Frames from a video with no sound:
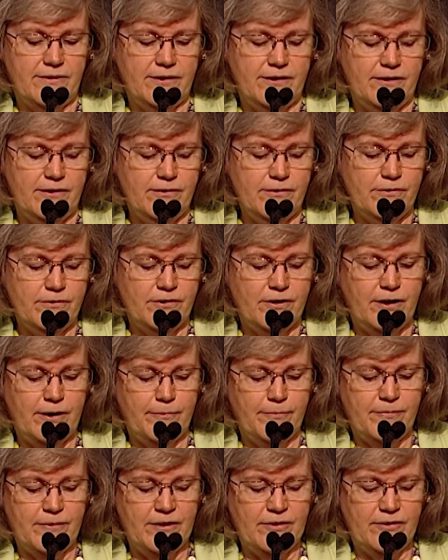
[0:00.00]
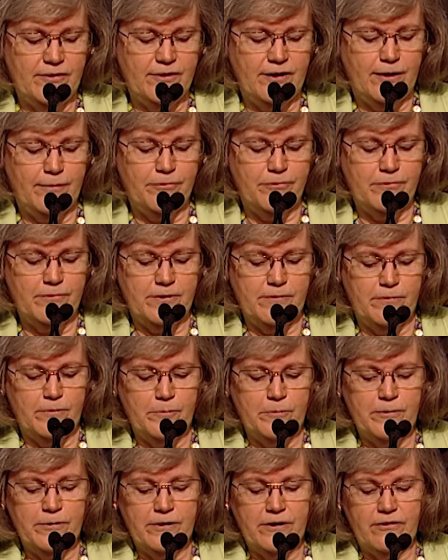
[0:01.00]
The other in the top three were
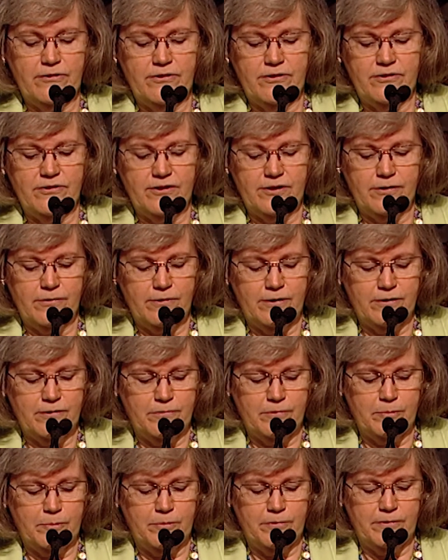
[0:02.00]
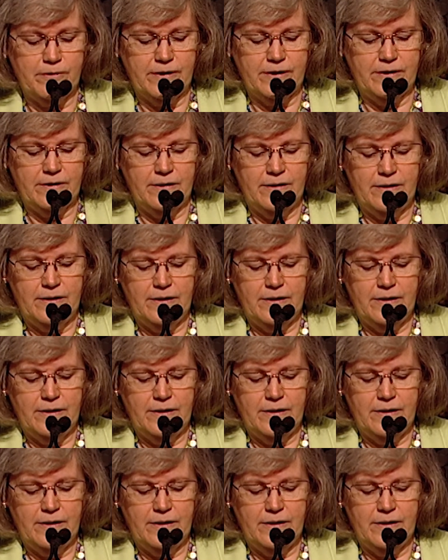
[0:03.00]
mortgages and credit reporting.